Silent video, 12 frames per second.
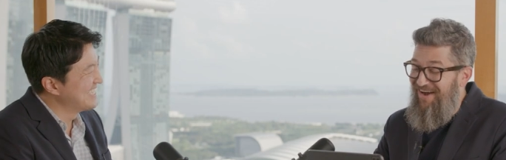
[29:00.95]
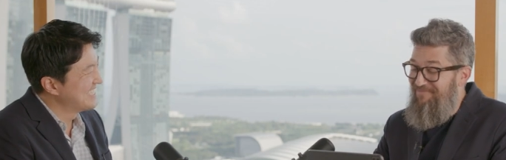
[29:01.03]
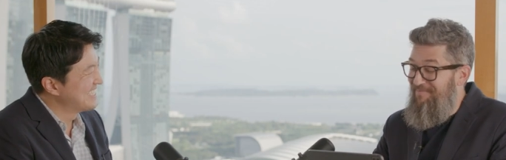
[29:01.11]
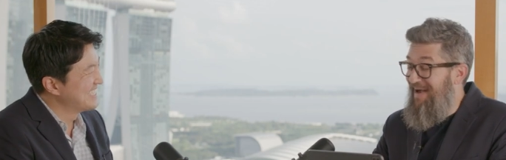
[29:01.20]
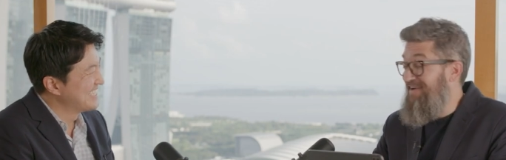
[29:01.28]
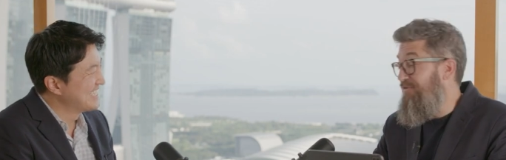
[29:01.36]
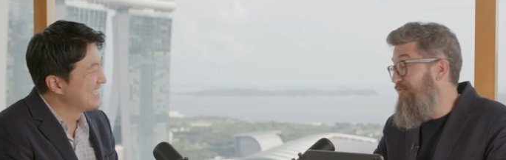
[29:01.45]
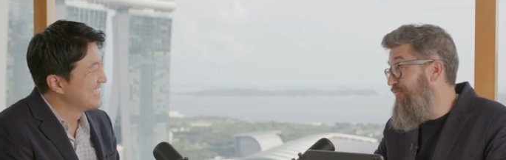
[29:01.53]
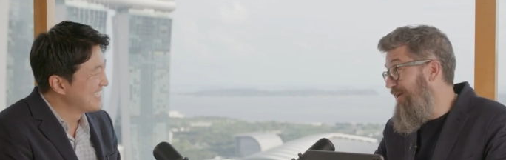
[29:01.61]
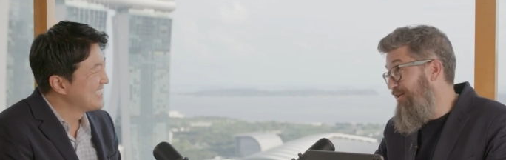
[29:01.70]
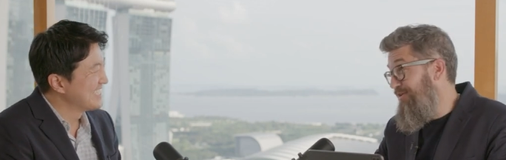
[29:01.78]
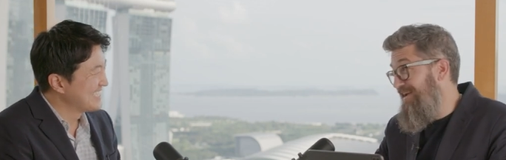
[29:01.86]
Speaker 1: Uh, Michael,
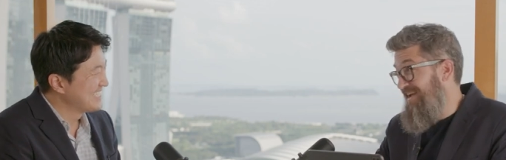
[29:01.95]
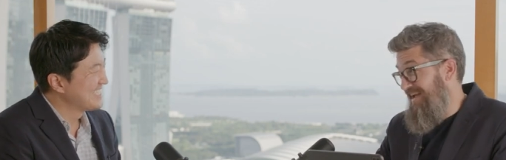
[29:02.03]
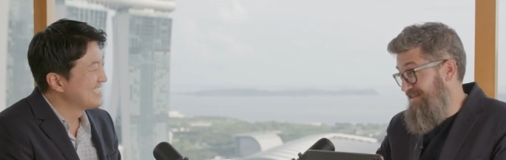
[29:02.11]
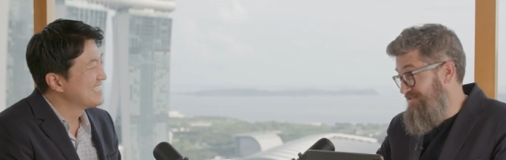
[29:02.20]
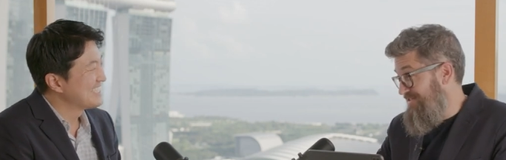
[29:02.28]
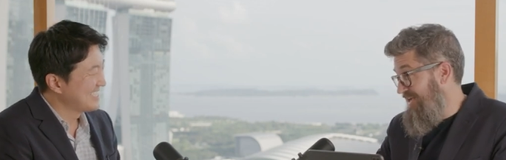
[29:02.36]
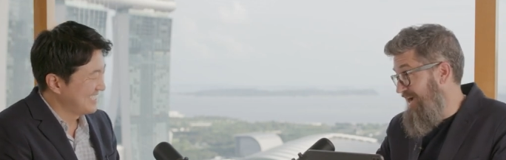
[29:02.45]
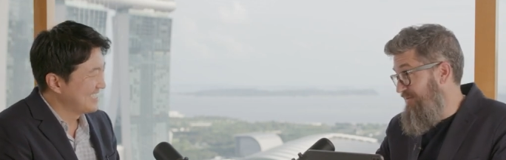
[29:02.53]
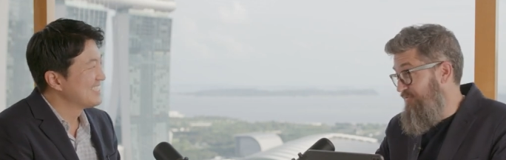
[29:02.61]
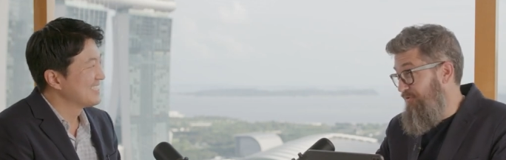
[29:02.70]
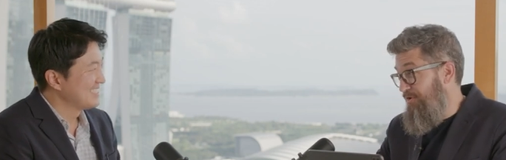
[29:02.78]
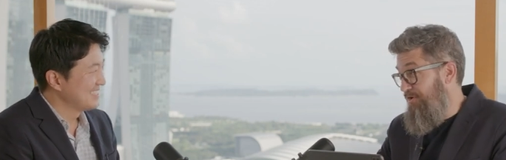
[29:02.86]
very
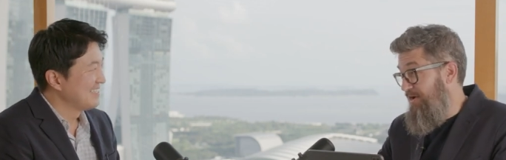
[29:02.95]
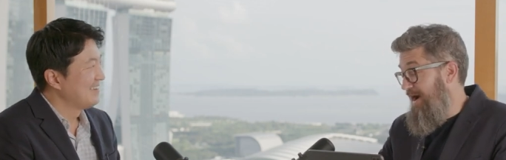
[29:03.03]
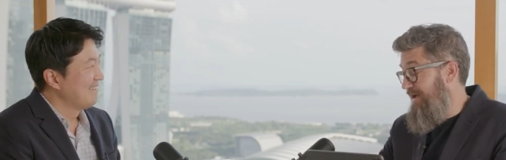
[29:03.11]
insightful.